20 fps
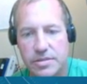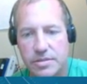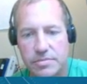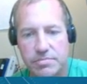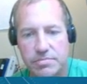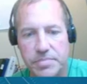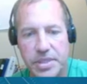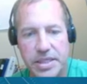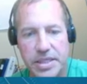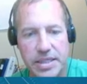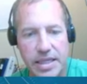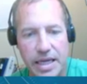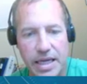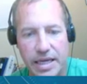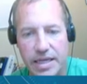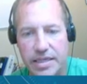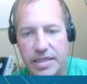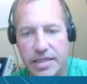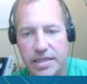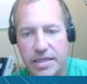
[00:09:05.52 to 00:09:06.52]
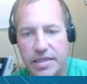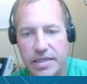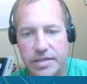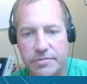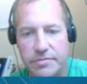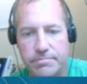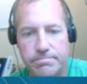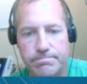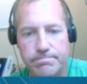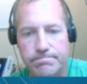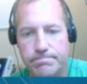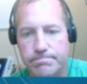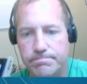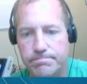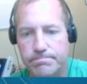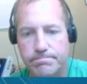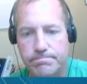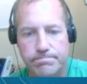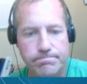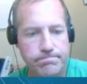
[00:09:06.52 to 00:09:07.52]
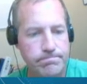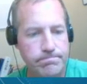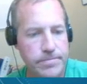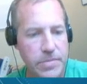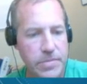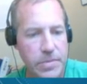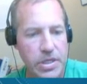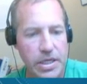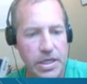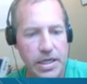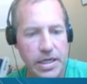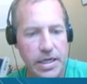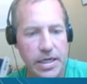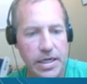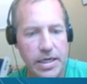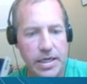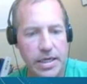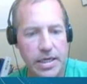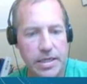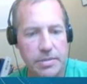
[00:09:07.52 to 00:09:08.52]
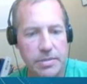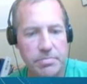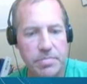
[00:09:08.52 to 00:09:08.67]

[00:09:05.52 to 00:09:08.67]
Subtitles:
beelining it, and